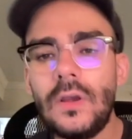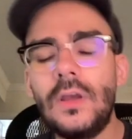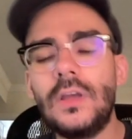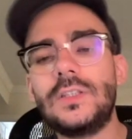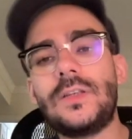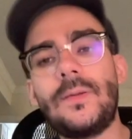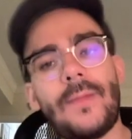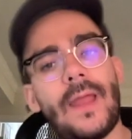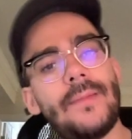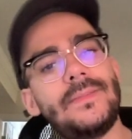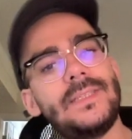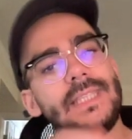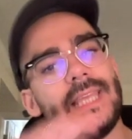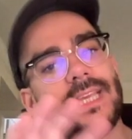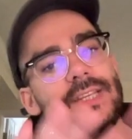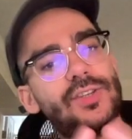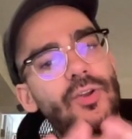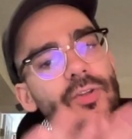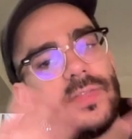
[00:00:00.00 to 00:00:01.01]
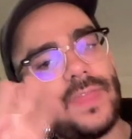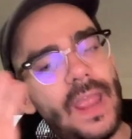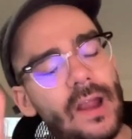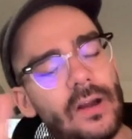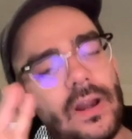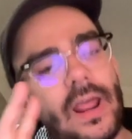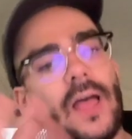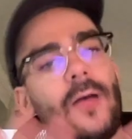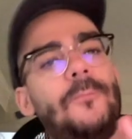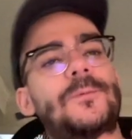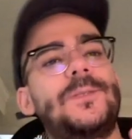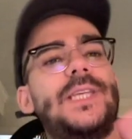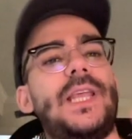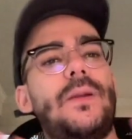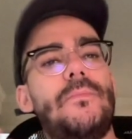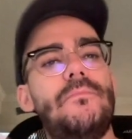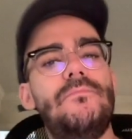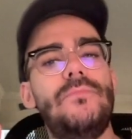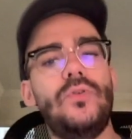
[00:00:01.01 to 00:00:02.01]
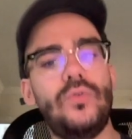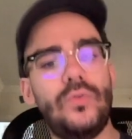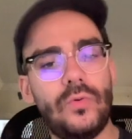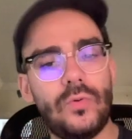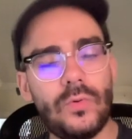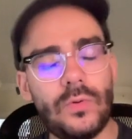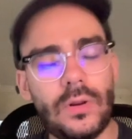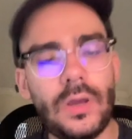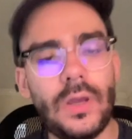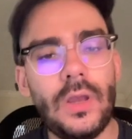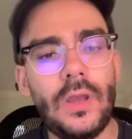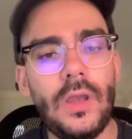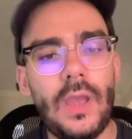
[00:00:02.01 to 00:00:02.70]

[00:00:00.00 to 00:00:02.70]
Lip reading: Sometimes things are there to help set a mood,